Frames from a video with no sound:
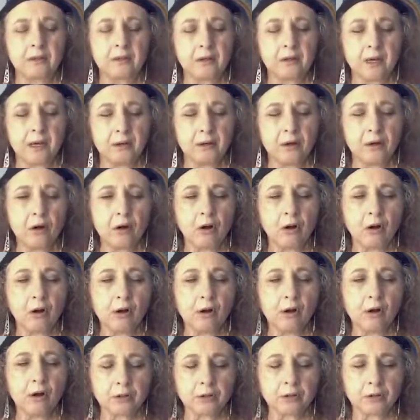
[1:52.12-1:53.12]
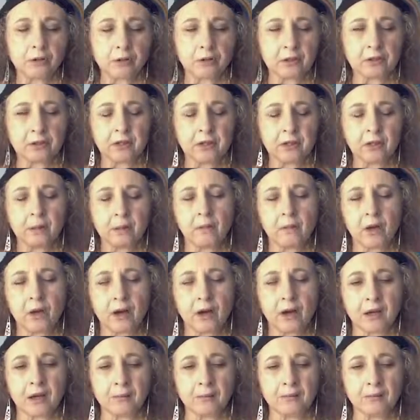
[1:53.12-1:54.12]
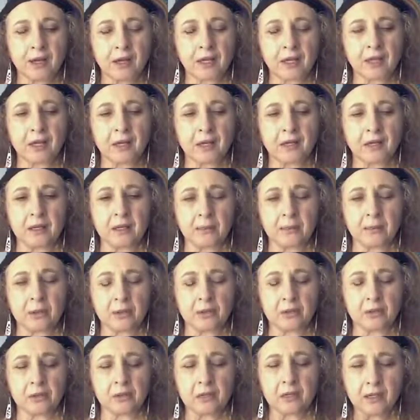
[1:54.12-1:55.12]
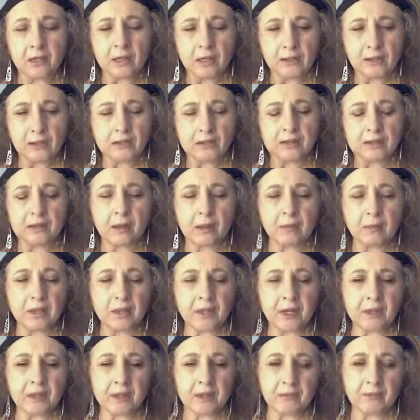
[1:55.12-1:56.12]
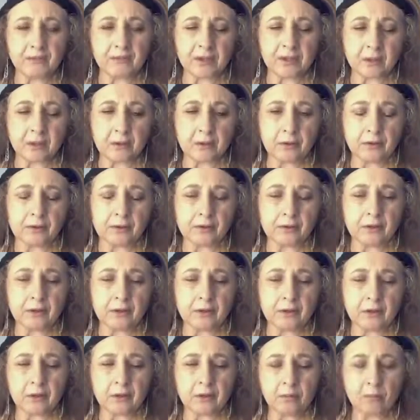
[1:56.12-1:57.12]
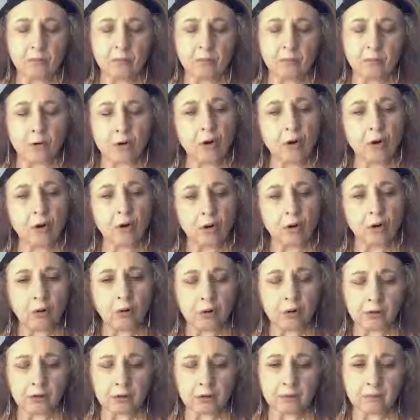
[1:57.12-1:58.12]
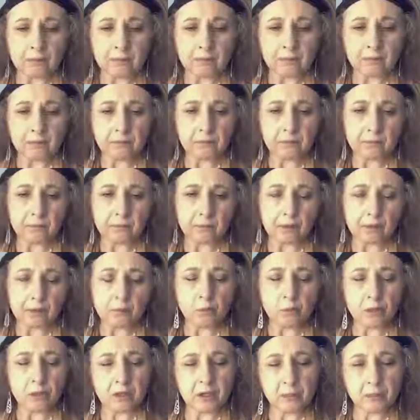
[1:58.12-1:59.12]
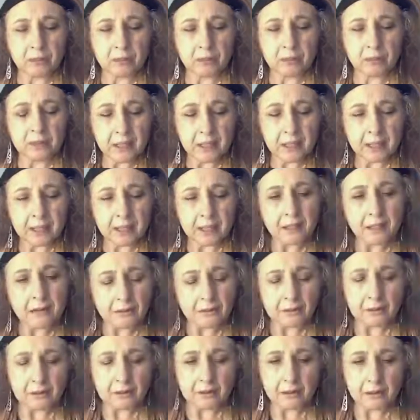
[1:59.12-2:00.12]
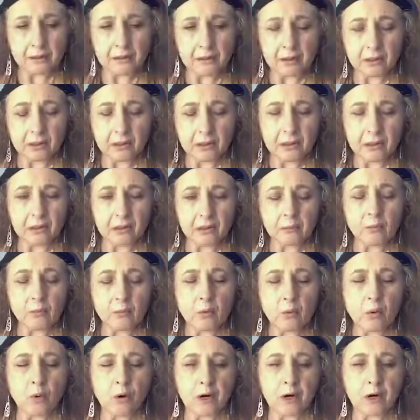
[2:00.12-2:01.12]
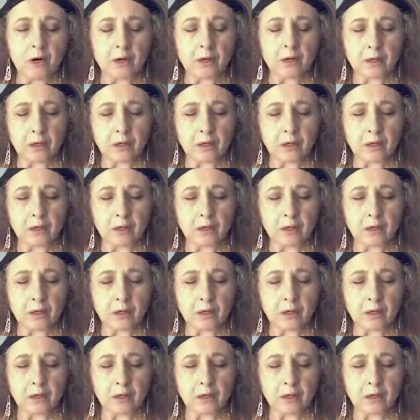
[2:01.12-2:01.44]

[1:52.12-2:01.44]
and alter and modify that image to something that feels more whole, more complete, more